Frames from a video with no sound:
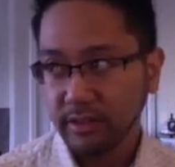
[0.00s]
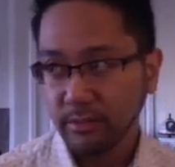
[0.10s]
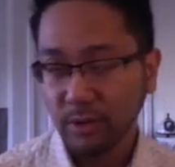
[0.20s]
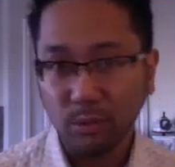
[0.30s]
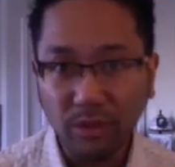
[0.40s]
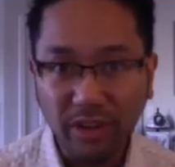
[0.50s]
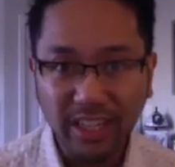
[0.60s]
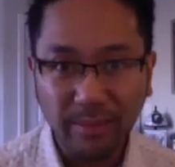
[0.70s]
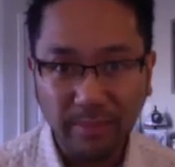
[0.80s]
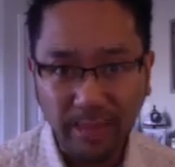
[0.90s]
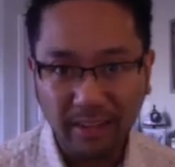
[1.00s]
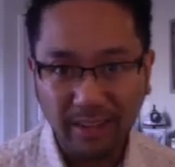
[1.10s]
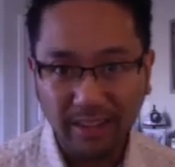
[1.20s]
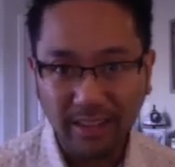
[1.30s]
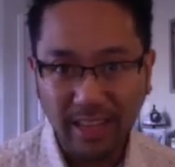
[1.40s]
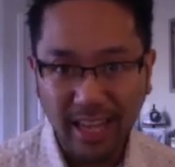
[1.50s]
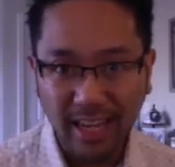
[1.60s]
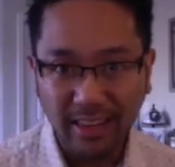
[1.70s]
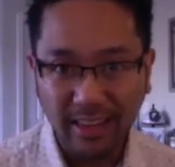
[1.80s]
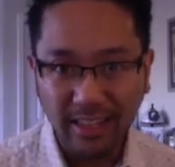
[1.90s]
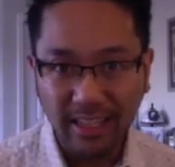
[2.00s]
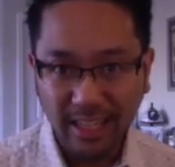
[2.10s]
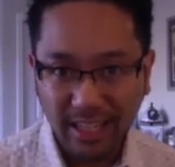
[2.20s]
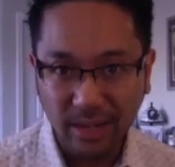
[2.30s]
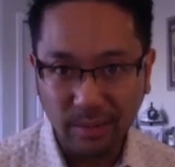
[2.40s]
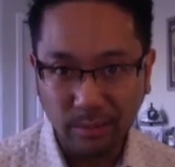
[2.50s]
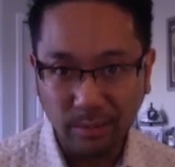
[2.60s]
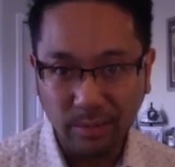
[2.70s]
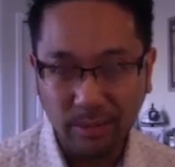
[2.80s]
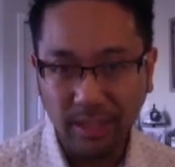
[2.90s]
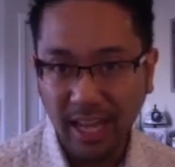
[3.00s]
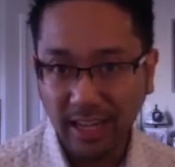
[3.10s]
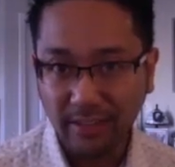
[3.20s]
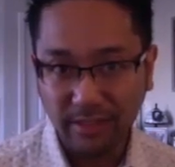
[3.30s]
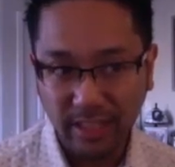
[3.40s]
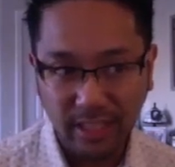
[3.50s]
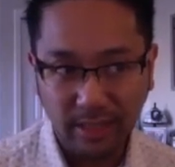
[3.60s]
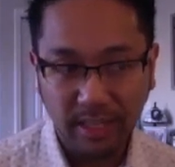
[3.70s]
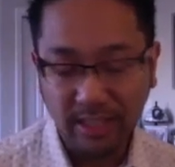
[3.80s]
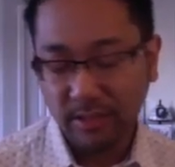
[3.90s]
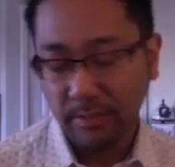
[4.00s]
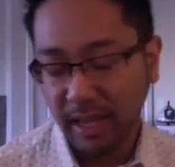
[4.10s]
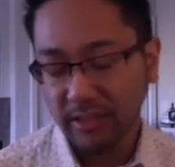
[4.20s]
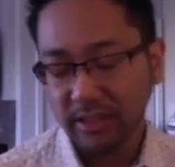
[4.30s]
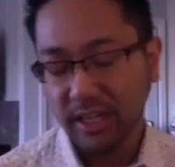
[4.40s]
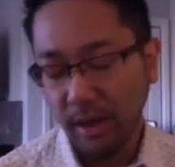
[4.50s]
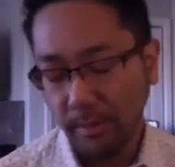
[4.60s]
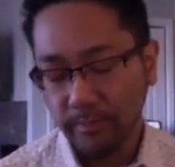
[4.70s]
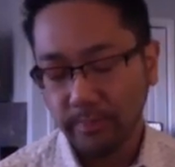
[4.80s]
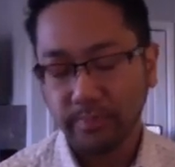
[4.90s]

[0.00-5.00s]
we're worried about the income or the lack of income that's about to come.